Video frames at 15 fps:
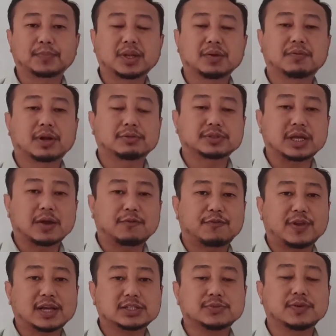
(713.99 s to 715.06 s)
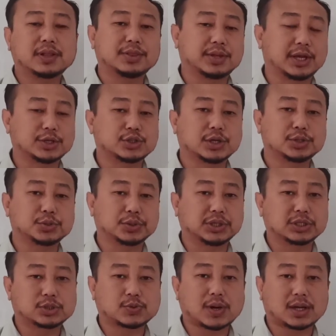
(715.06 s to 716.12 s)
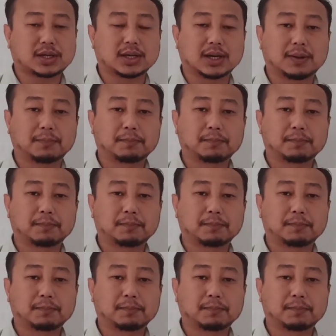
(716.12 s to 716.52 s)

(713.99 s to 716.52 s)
develops a flexible nature to this trachea,